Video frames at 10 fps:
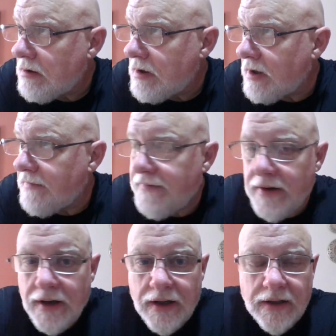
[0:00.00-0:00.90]
in the
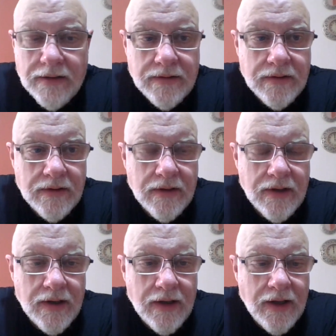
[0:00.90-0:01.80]
fall.
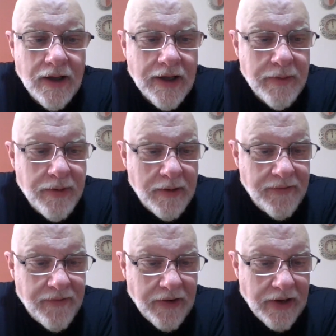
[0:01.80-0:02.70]
I could probably
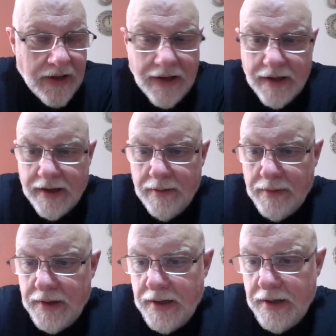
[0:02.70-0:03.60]
figure out how to get
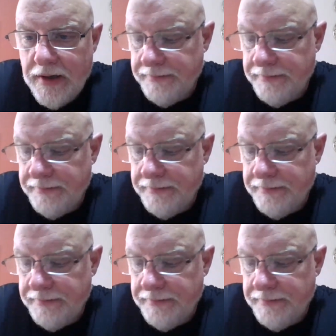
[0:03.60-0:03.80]
one there.